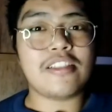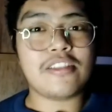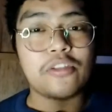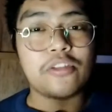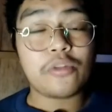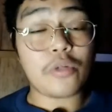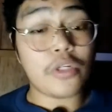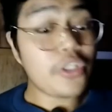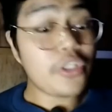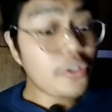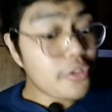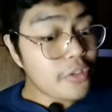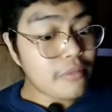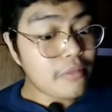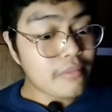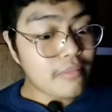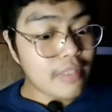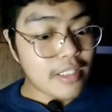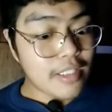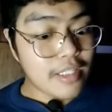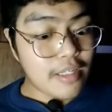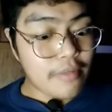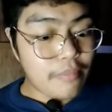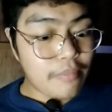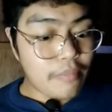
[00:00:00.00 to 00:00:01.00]
So ayun,
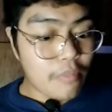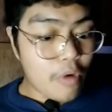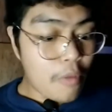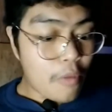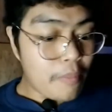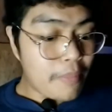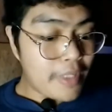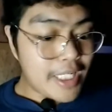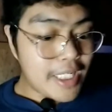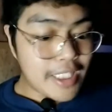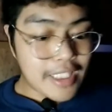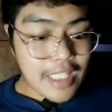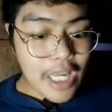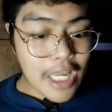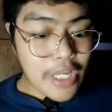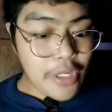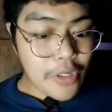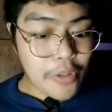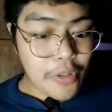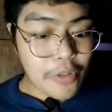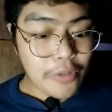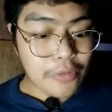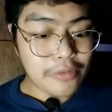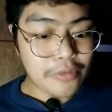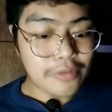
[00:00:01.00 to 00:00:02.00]
mag-open na
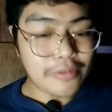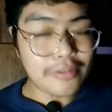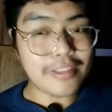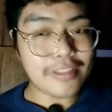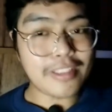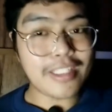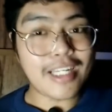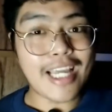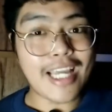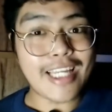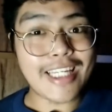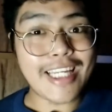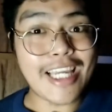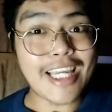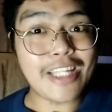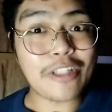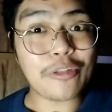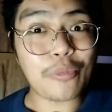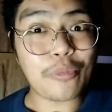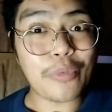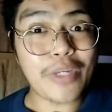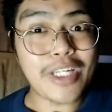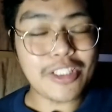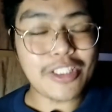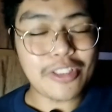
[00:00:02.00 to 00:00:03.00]
tayo. I
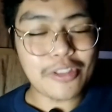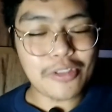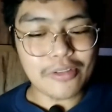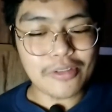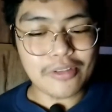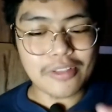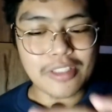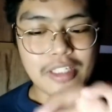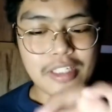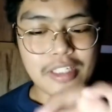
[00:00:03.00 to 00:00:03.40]
can't wait.